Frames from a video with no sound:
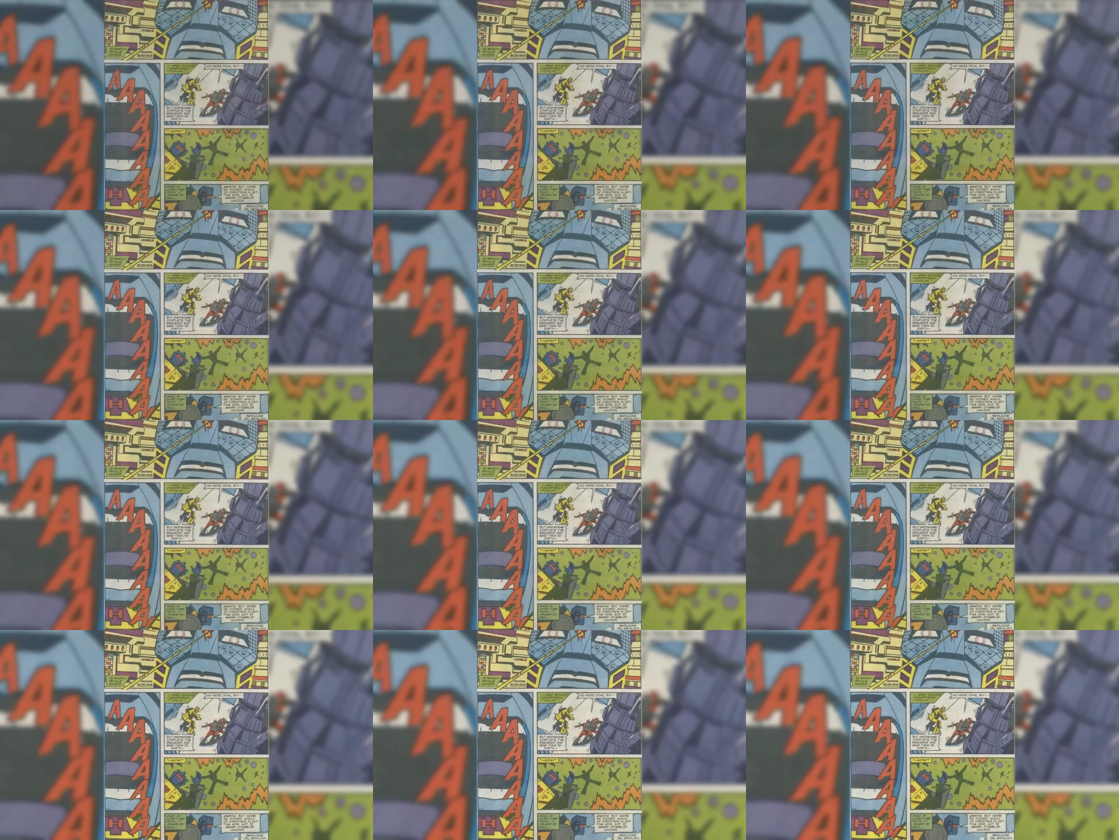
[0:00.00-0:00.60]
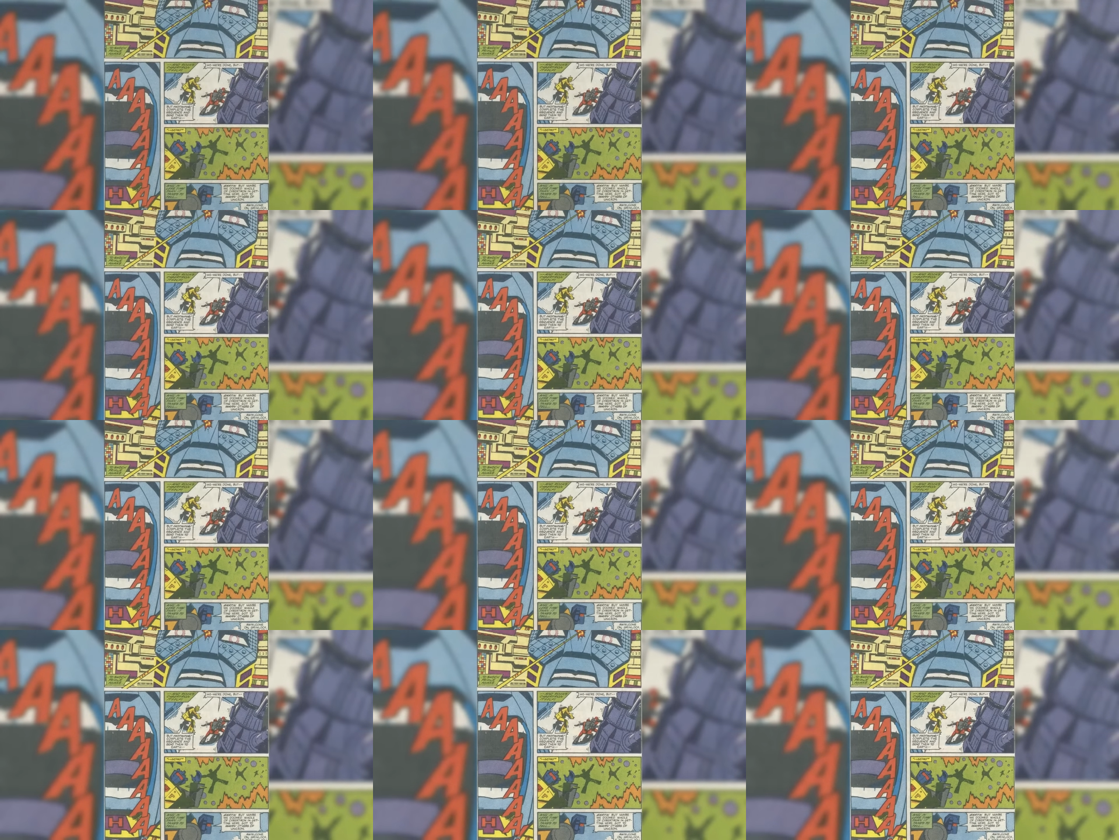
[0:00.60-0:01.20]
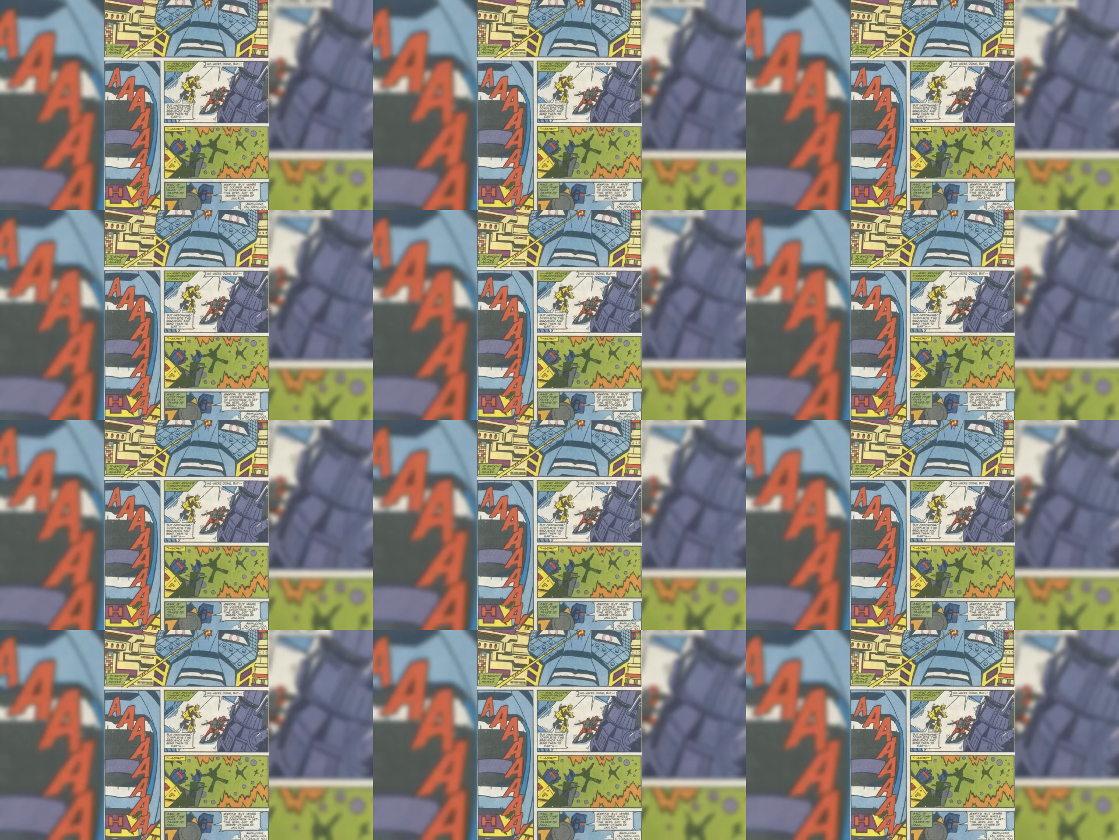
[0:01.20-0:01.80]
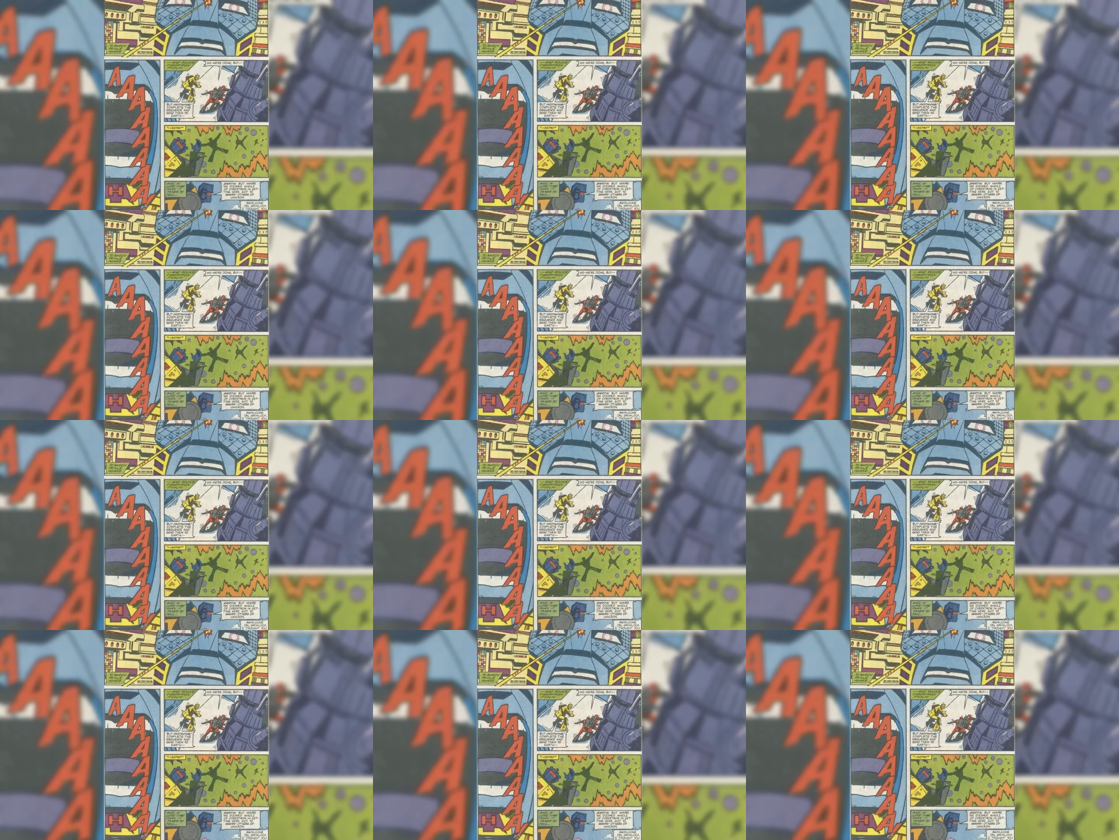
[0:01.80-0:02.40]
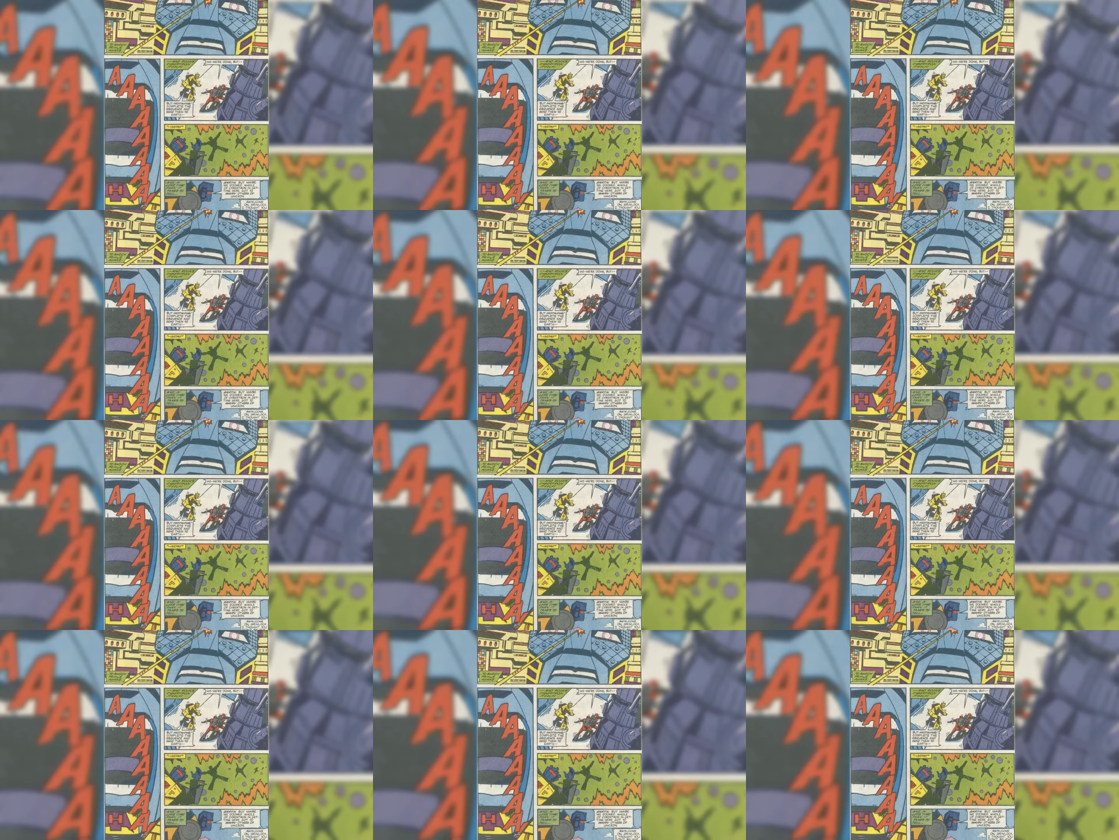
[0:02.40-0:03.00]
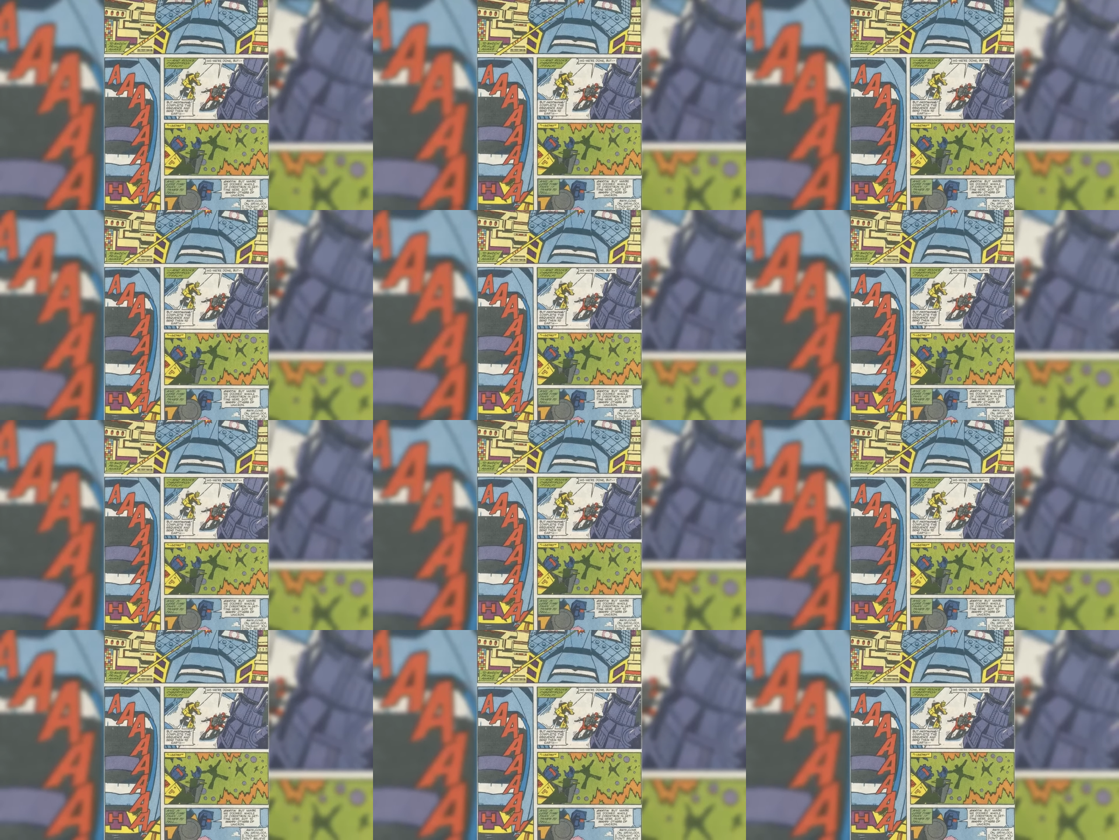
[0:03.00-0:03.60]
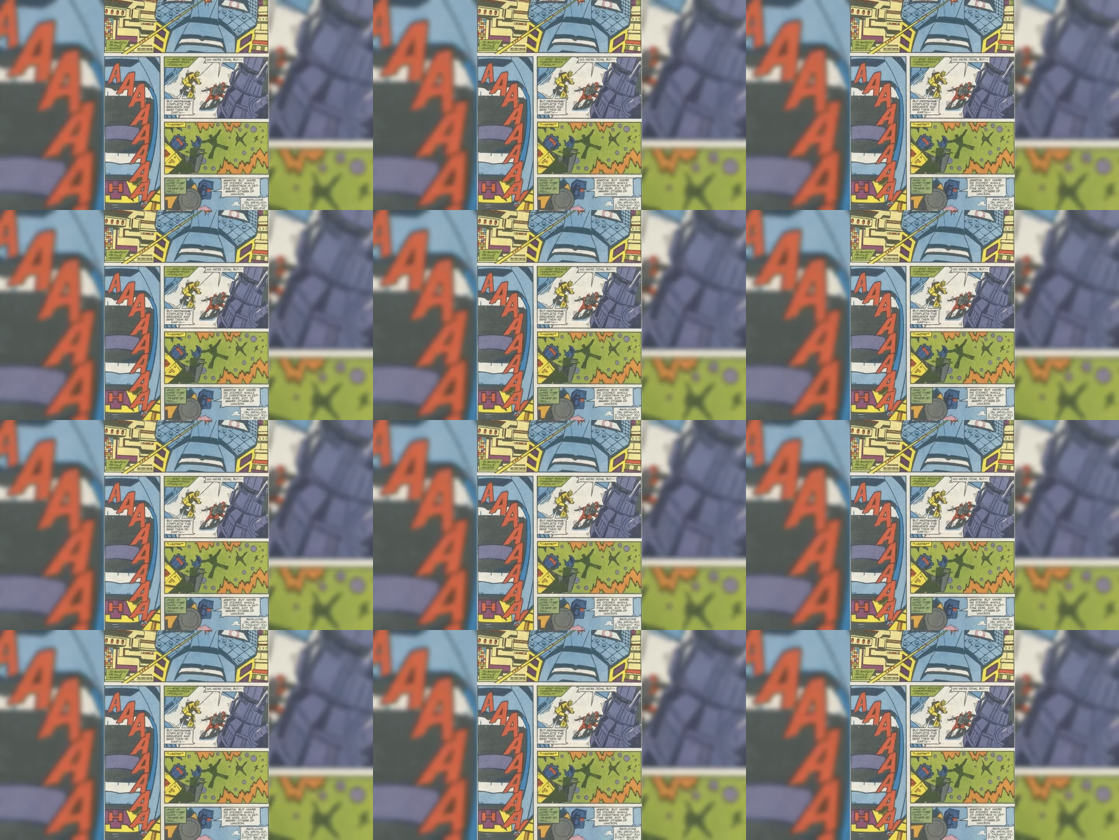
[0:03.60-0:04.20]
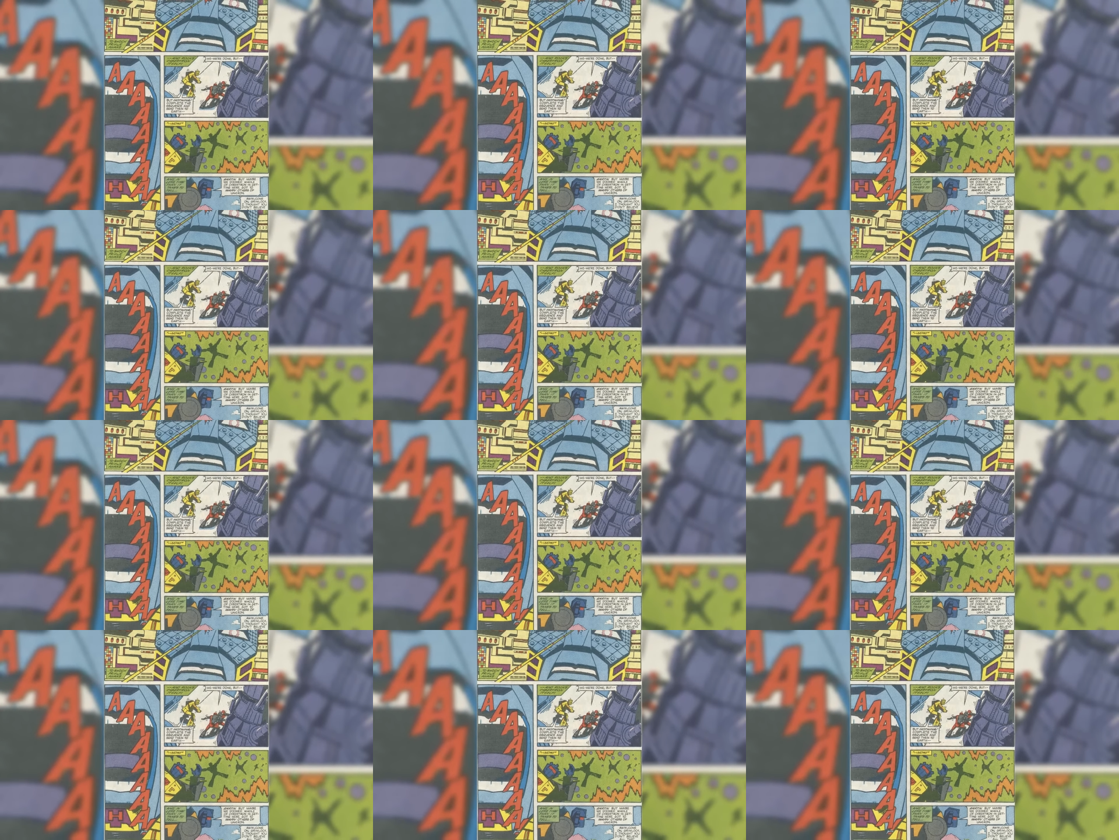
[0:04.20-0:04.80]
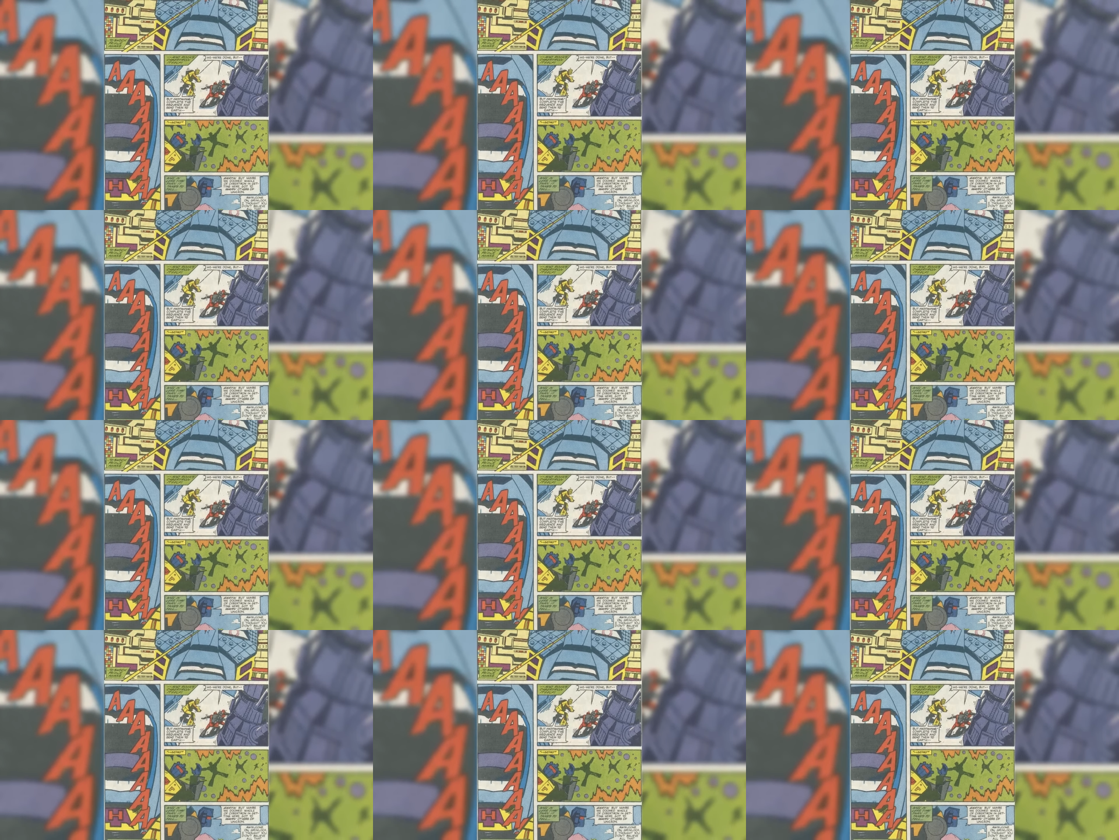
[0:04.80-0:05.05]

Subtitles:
Nobody's mouth can be seen.